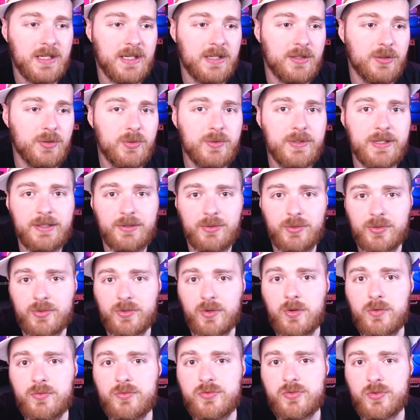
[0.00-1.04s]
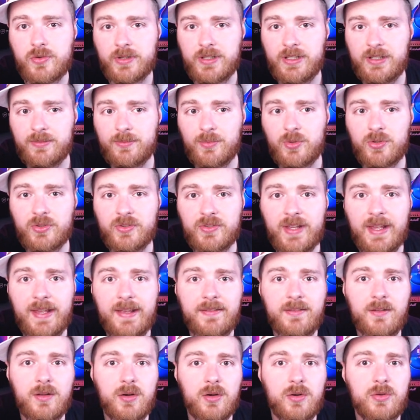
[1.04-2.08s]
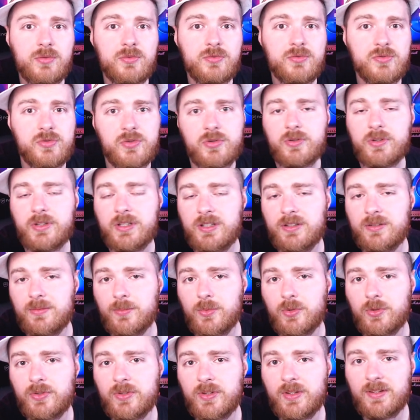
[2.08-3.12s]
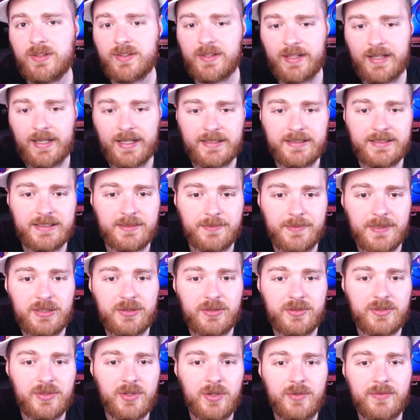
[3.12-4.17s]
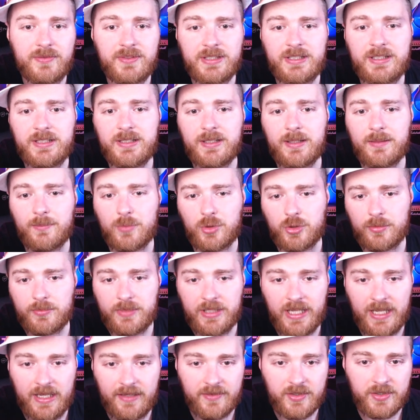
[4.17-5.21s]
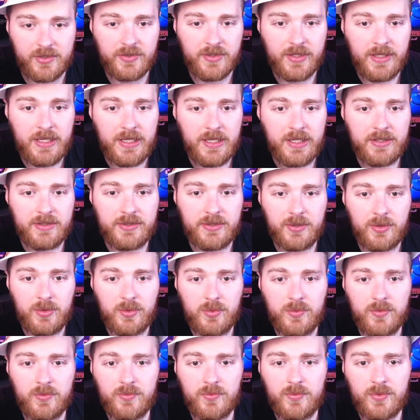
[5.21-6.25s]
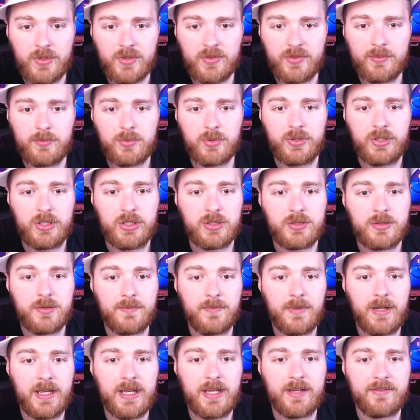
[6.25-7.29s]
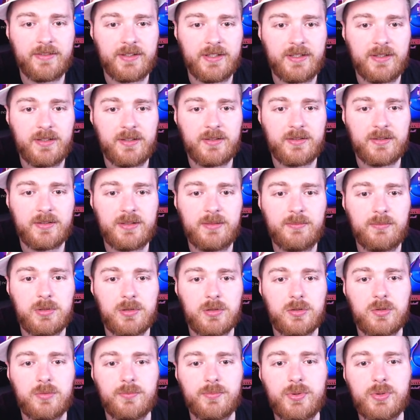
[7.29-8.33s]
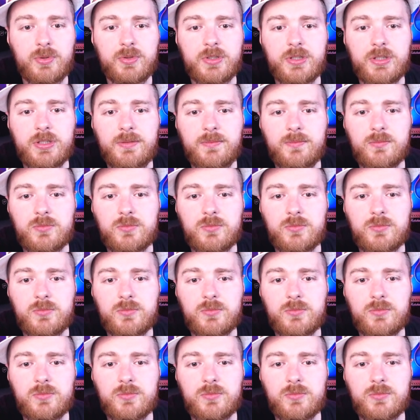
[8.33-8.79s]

you can use ondraw gizmos and ondraw gizmos selected methods of the mono behaviors. So for example here I have a simple computer,